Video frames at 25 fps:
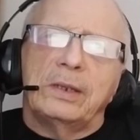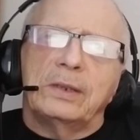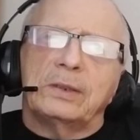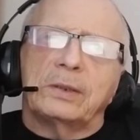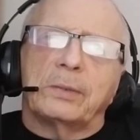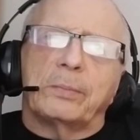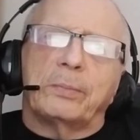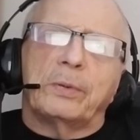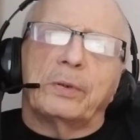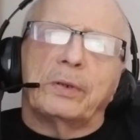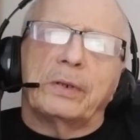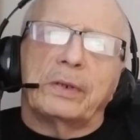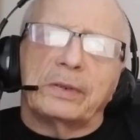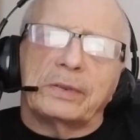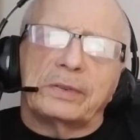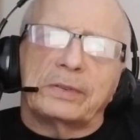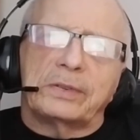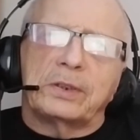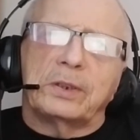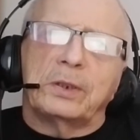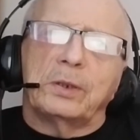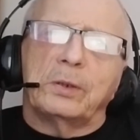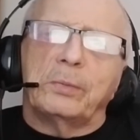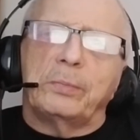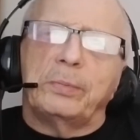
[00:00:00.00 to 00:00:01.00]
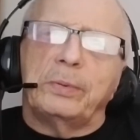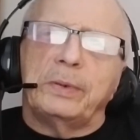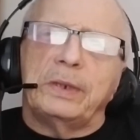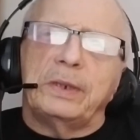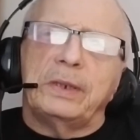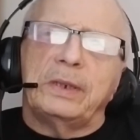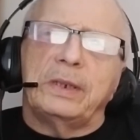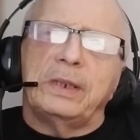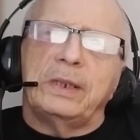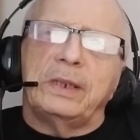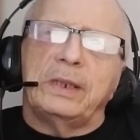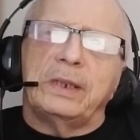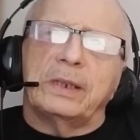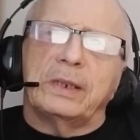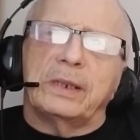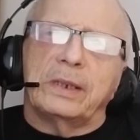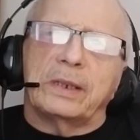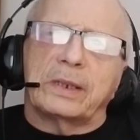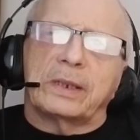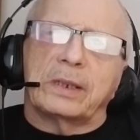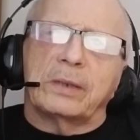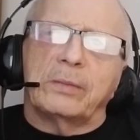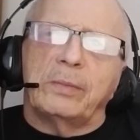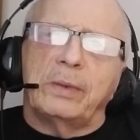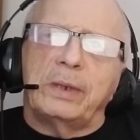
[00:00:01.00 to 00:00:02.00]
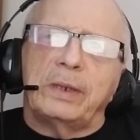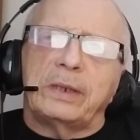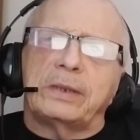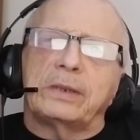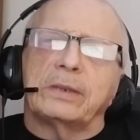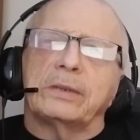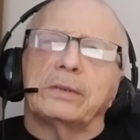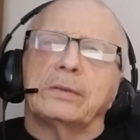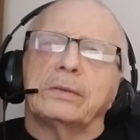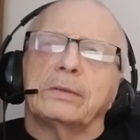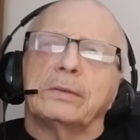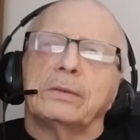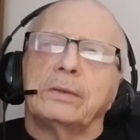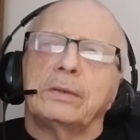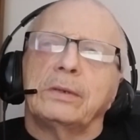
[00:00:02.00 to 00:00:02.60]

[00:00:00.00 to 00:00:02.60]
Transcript: a part of COPD, and it can make you